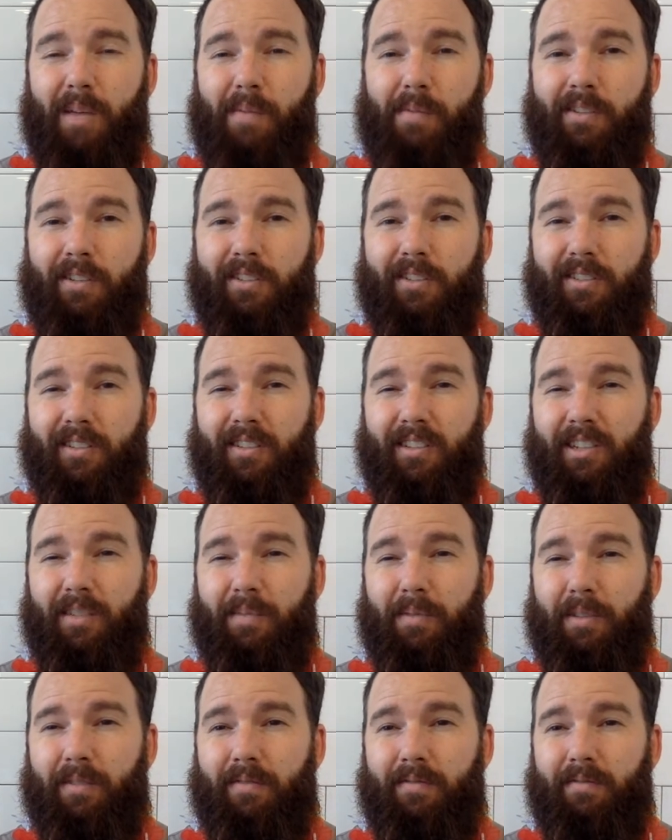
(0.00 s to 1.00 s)
maybe just a little
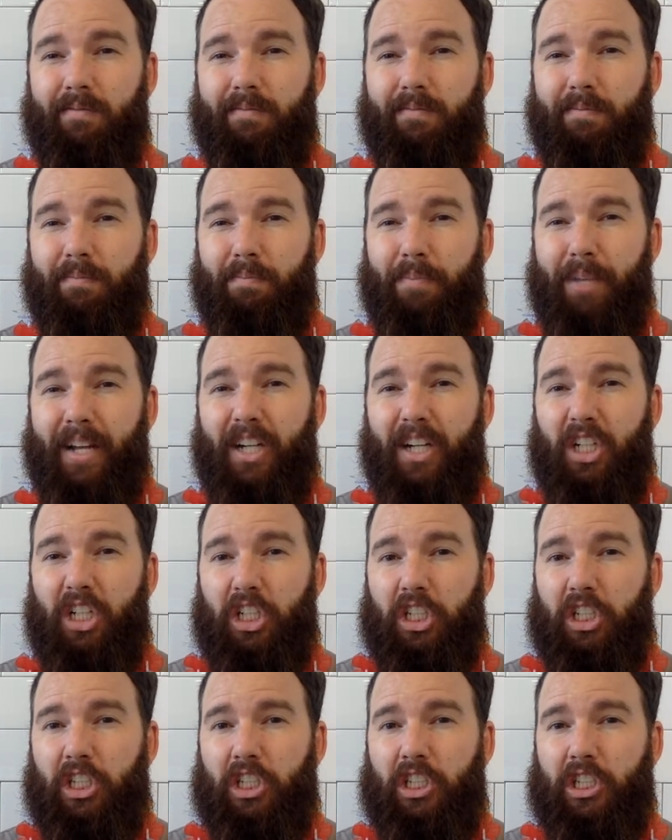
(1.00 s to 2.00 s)
bit
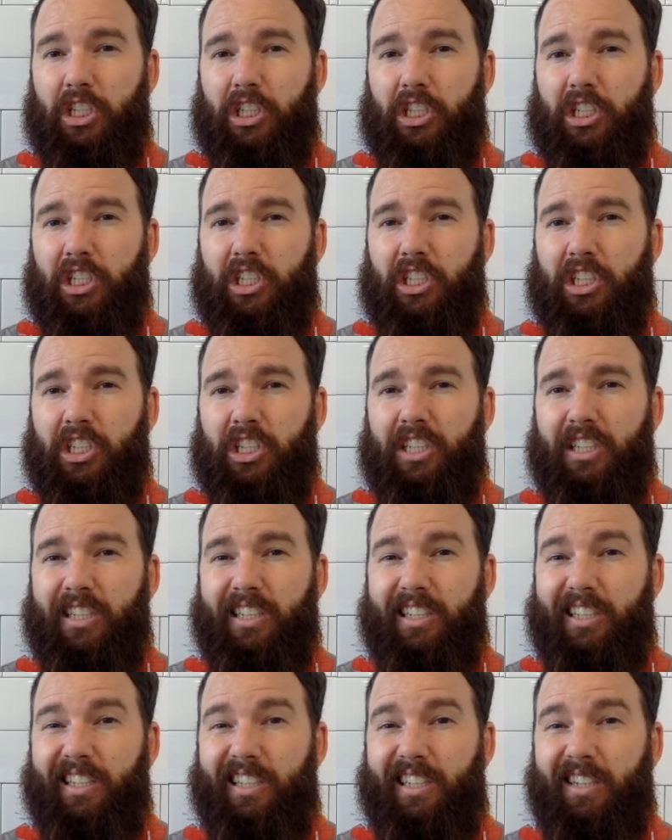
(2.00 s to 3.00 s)
better.
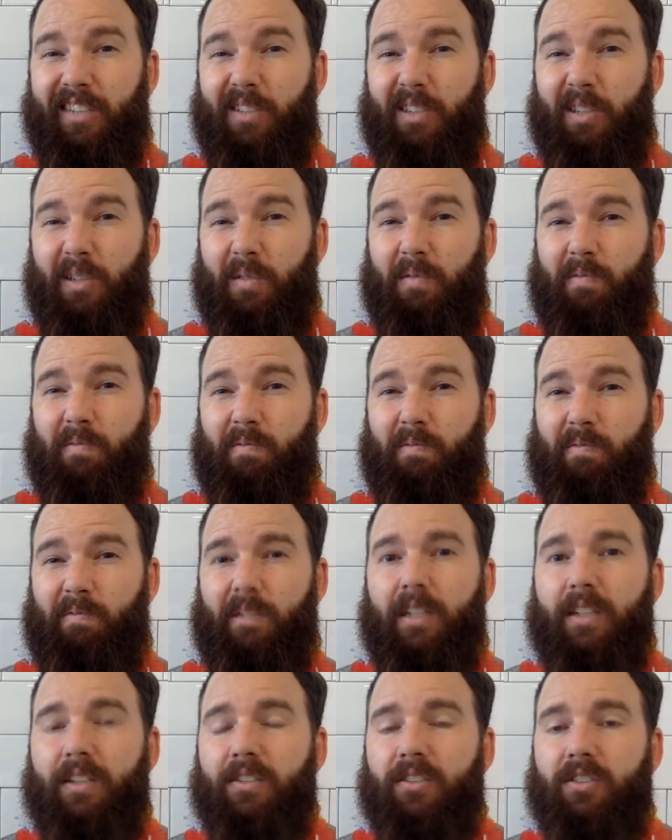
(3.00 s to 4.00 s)
I don't know.
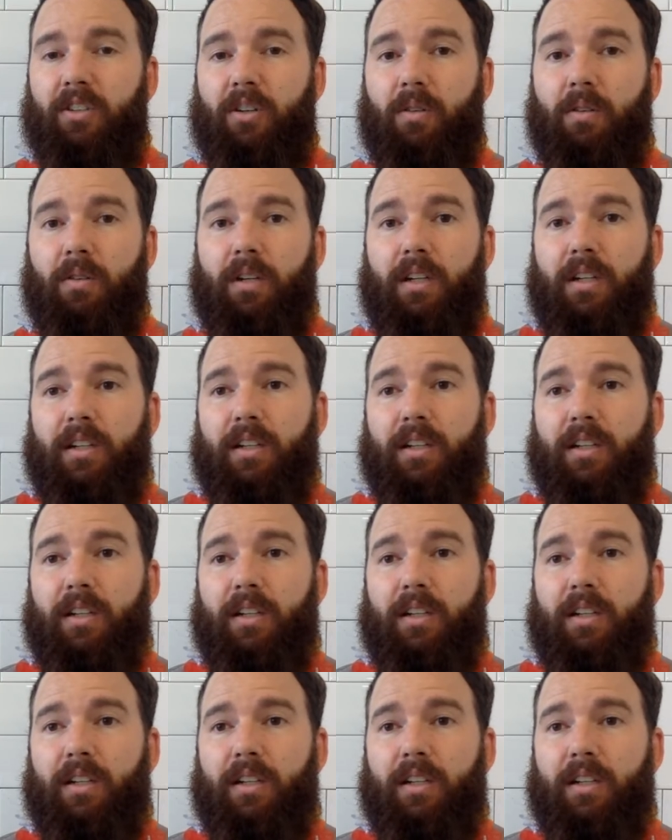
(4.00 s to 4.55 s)
So